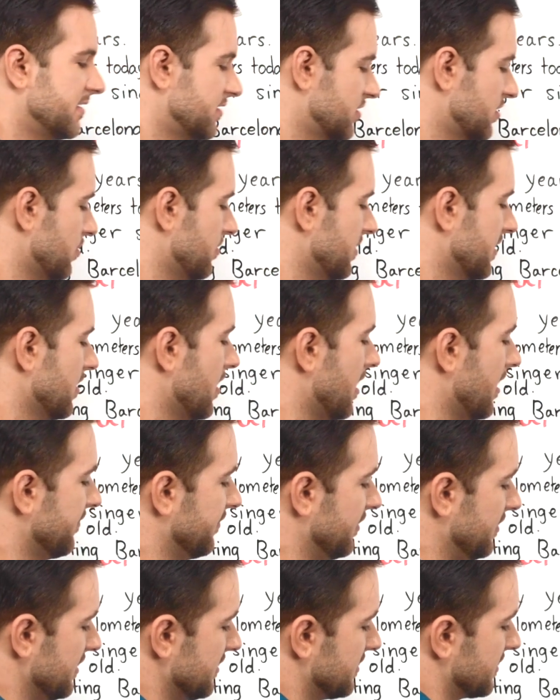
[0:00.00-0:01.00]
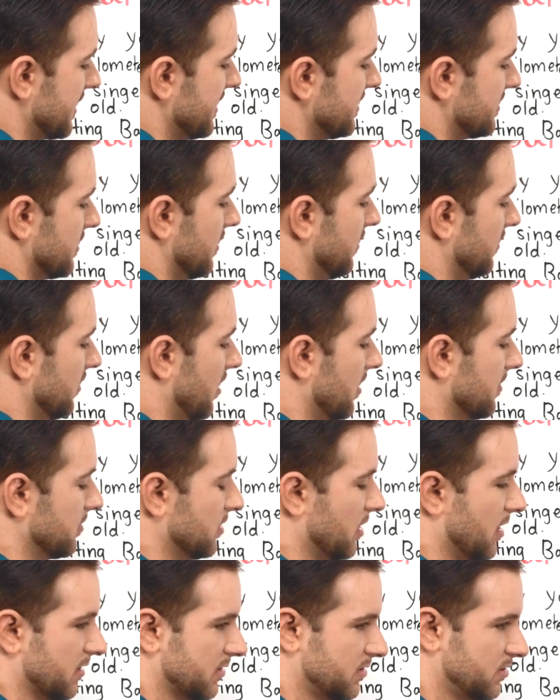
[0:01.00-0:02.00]
is going off. In this case, the alarm
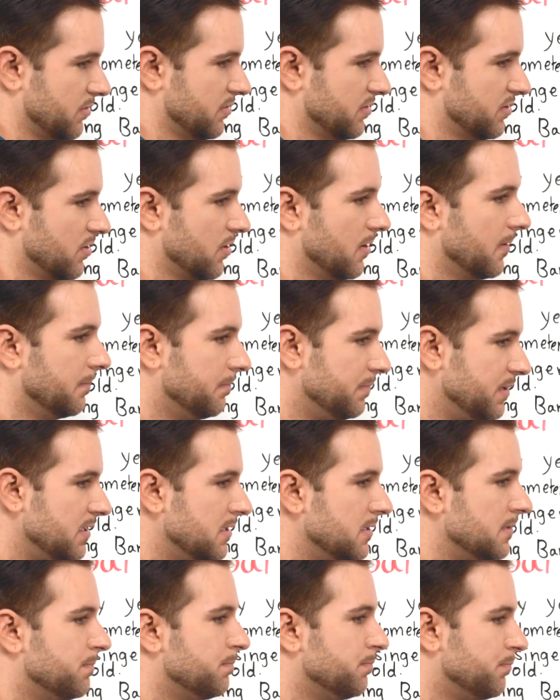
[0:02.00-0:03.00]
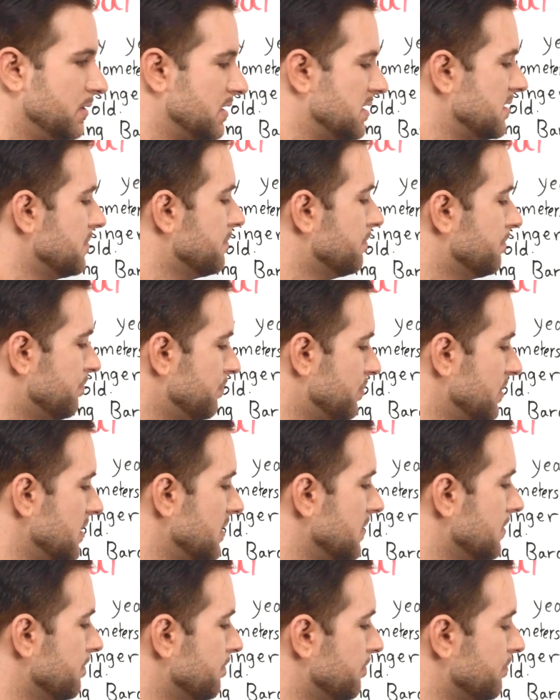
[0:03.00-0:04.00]
clock. So it's going beep, beep,
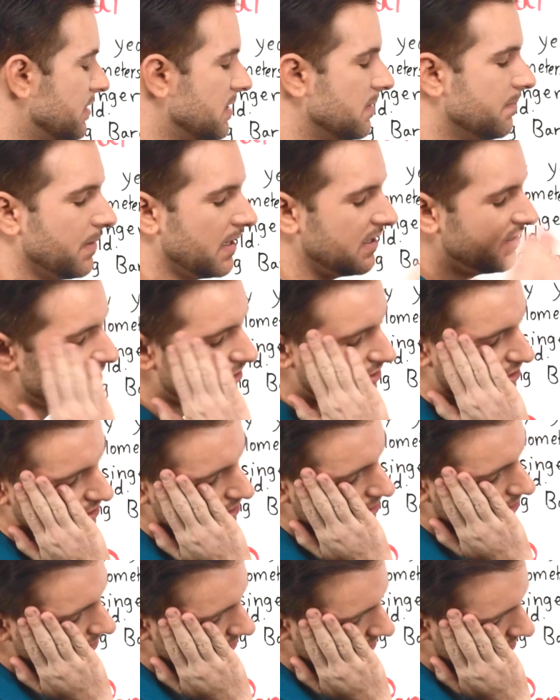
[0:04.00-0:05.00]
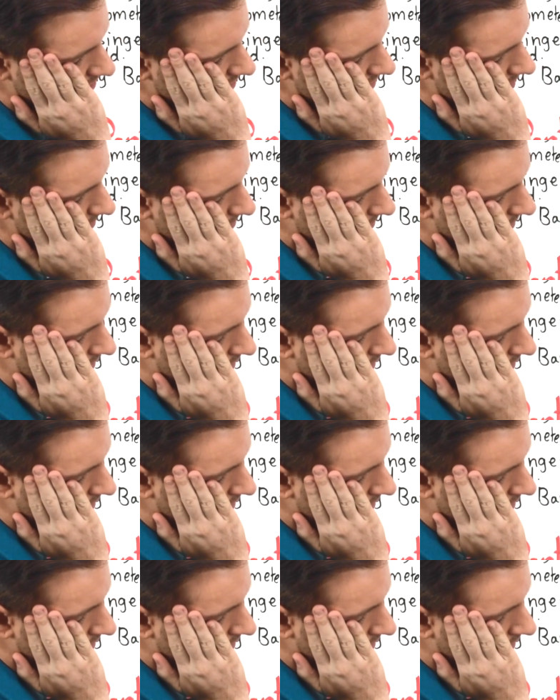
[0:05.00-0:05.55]
beep, beep, and you're still asleep.